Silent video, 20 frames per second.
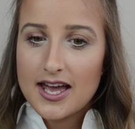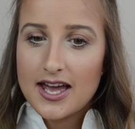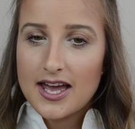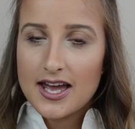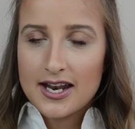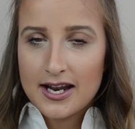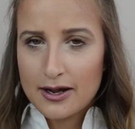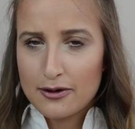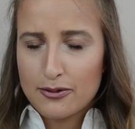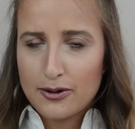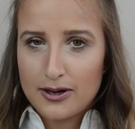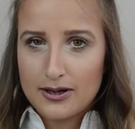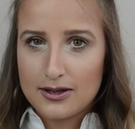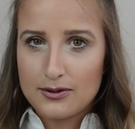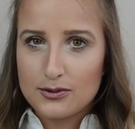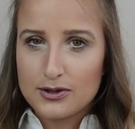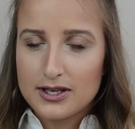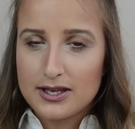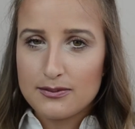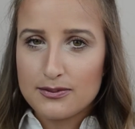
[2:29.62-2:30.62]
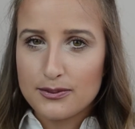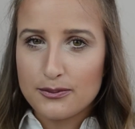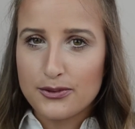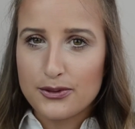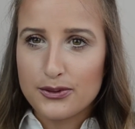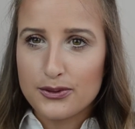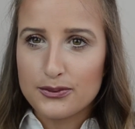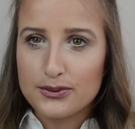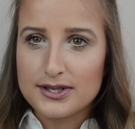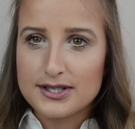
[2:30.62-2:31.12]
And I probably will keep them
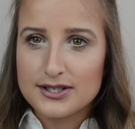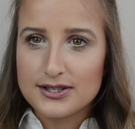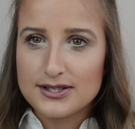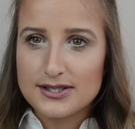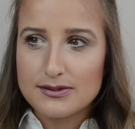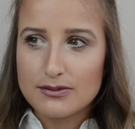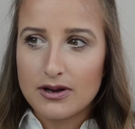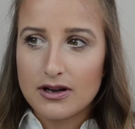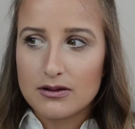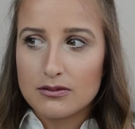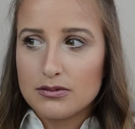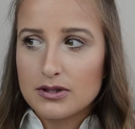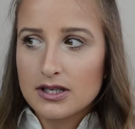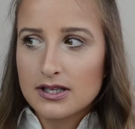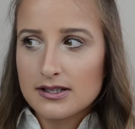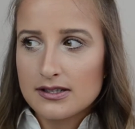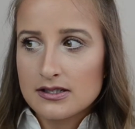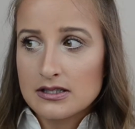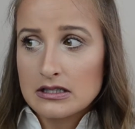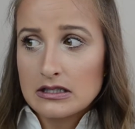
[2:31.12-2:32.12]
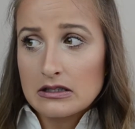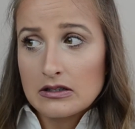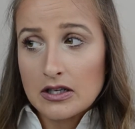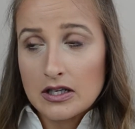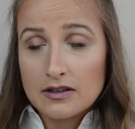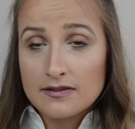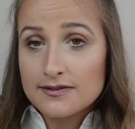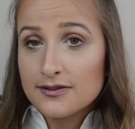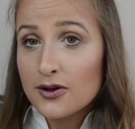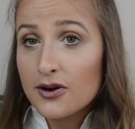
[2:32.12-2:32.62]
through the winter as well, because
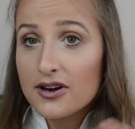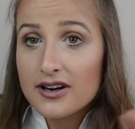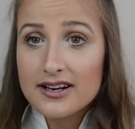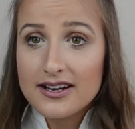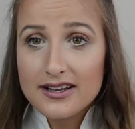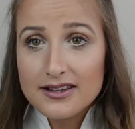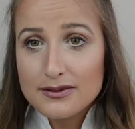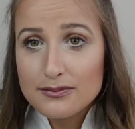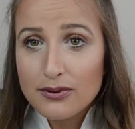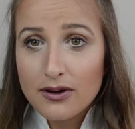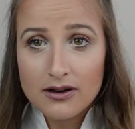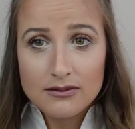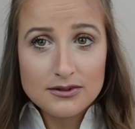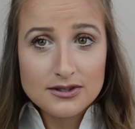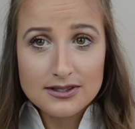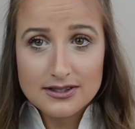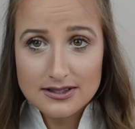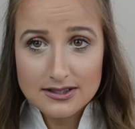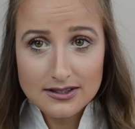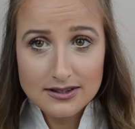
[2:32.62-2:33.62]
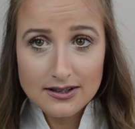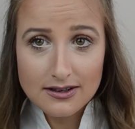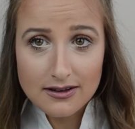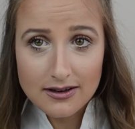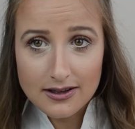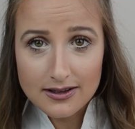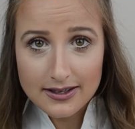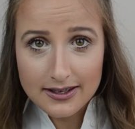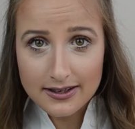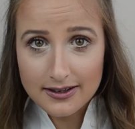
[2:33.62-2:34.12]
in Florida, the palm trees are there
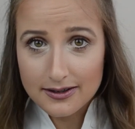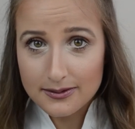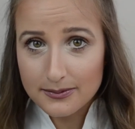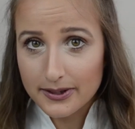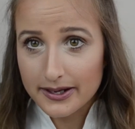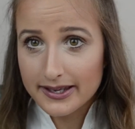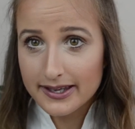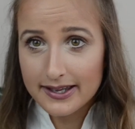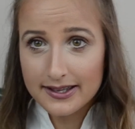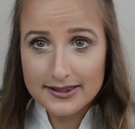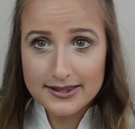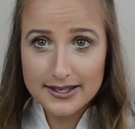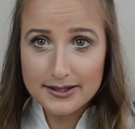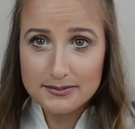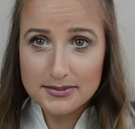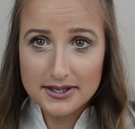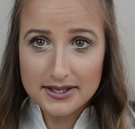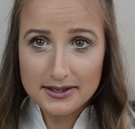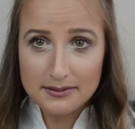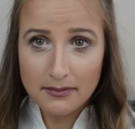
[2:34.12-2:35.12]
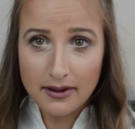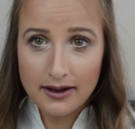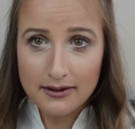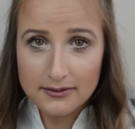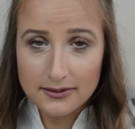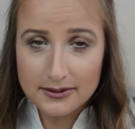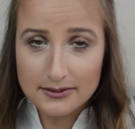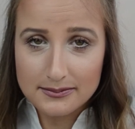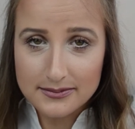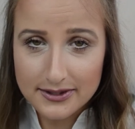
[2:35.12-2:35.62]
all year. Why can't they be in my
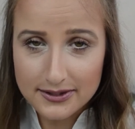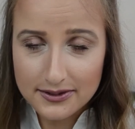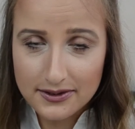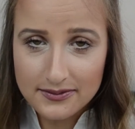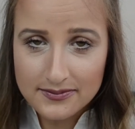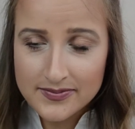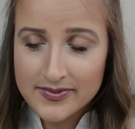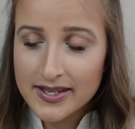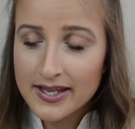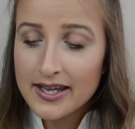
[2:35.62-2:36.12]
room, you know?